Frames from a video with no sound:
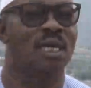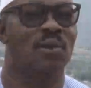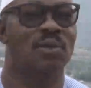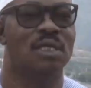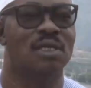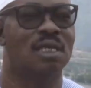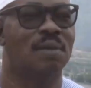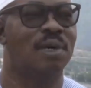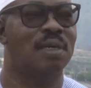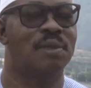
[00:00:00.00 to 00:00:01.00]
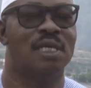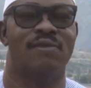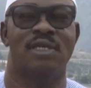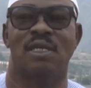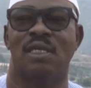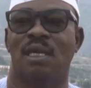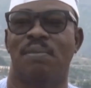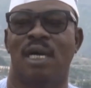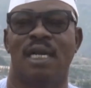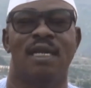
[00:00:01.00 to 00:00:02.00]
When you are talking about biodiversity, talking
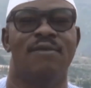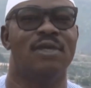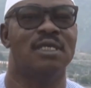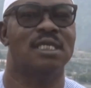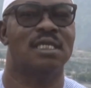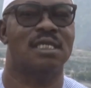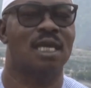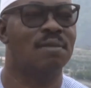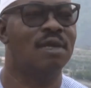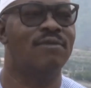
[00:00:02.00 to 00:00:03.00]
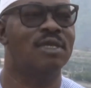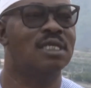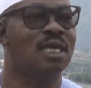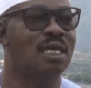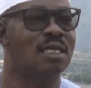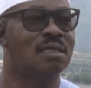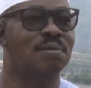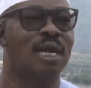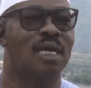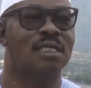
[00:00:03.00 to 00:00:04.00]
about living system, living things,
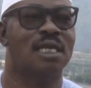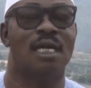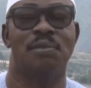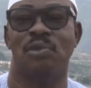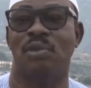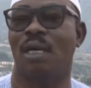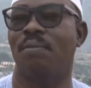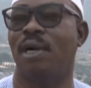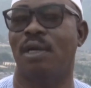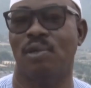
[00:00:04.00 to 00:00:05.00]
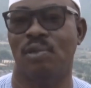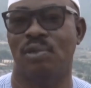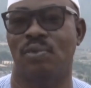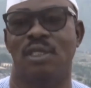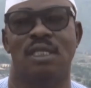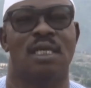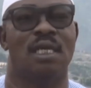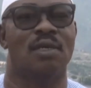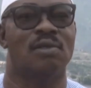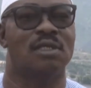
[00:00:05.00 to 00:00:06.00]
plants, animals, and microbes within an
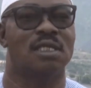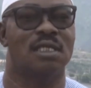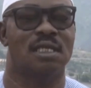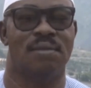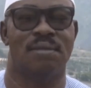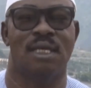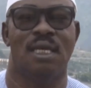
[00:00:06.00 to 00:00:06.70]
ecosystem.